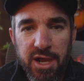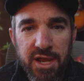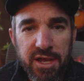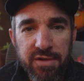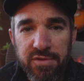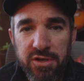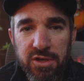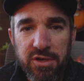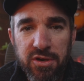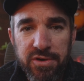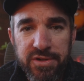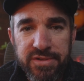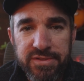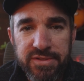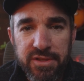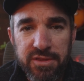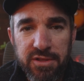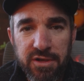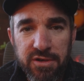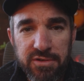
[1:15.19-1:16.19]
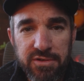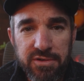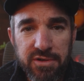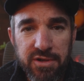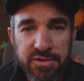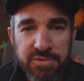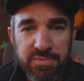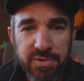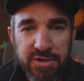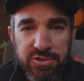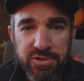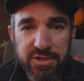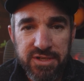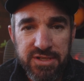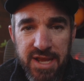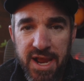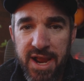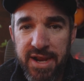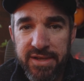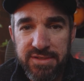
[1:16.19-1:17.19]
I haven't noticed that they're especially
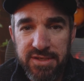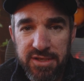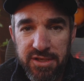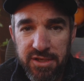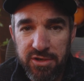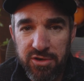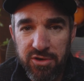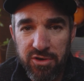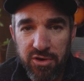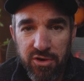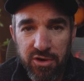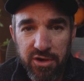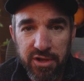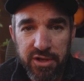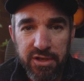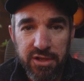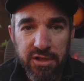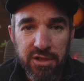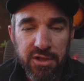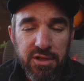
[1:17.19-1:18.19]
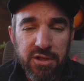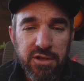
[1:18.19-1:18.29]
taxing on